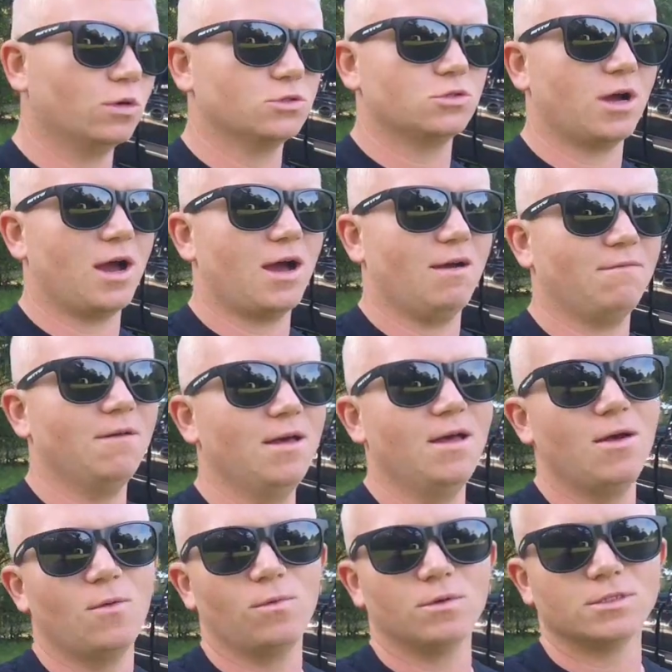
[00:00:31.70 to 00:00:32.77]
drive
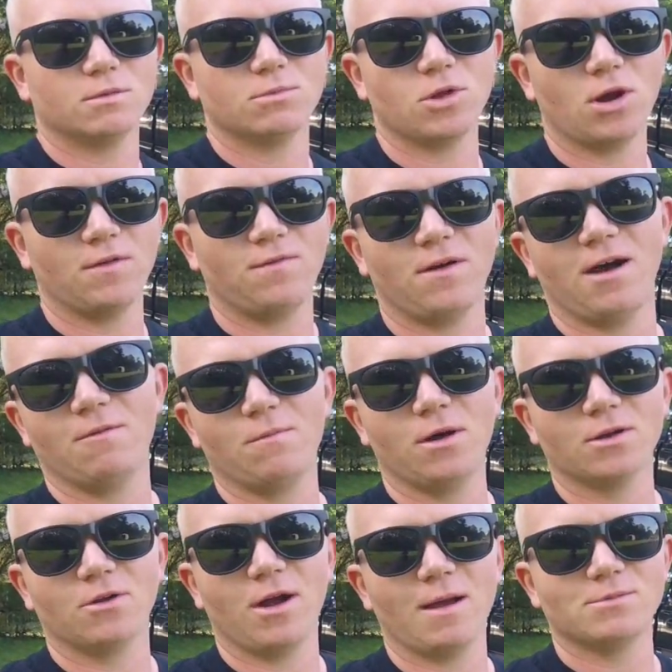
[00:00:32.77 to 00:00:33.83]
with some 35
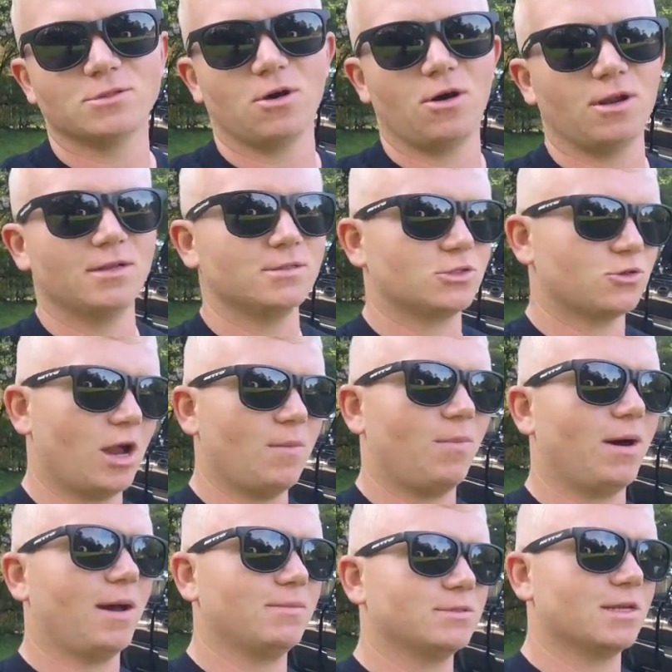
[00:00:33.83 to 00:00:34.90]
mud graps on it, straight
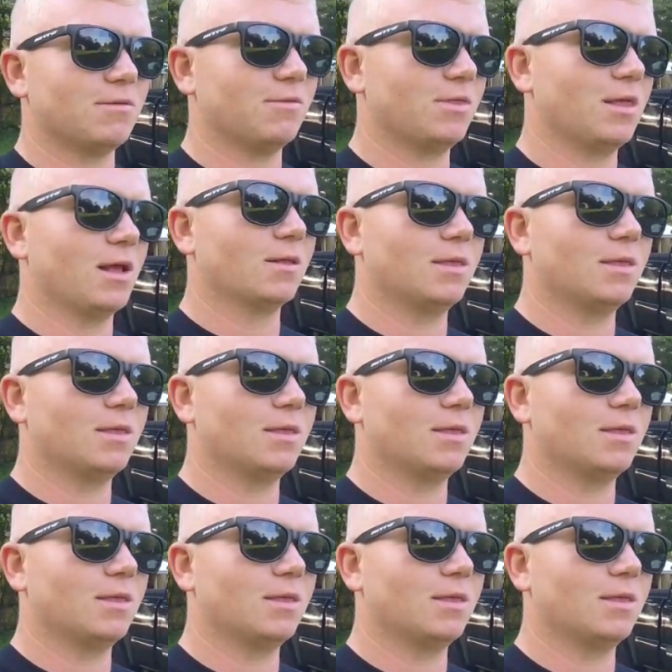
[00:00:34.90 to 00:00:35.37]
pipes and everything.